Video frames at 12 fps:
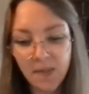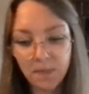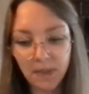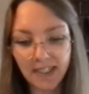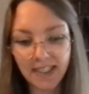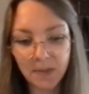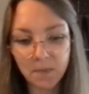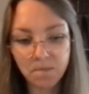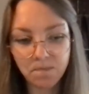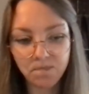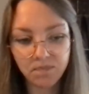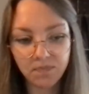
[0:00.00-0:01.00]
But
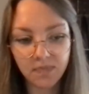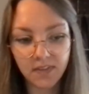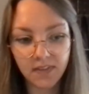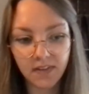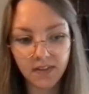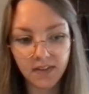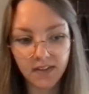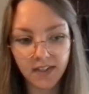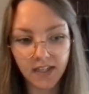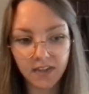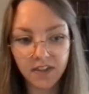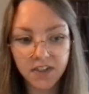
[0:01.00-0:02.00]

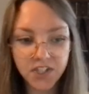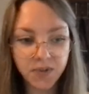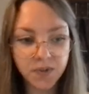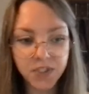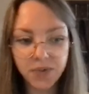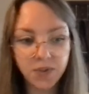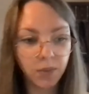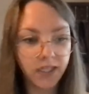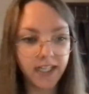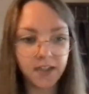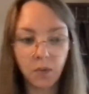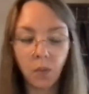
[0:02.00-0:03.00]
I think she was
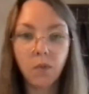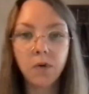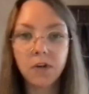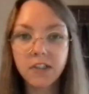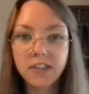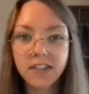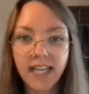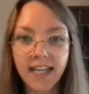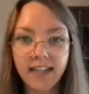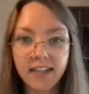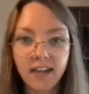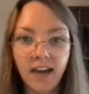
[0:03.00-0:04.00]
winning an award,
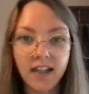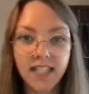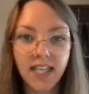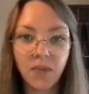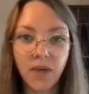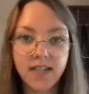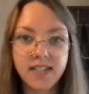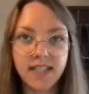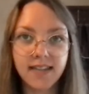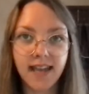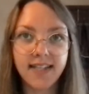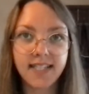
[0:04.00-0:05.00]
and Kanye West at
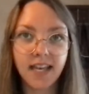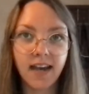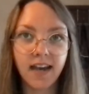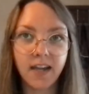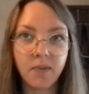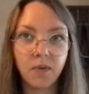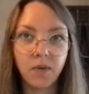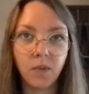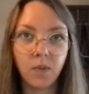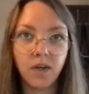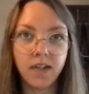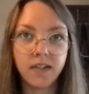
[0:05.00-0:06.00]
that time
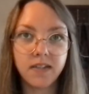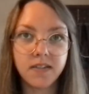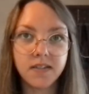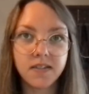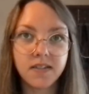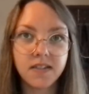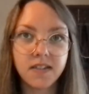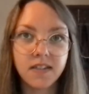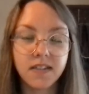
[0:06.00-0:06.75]
was,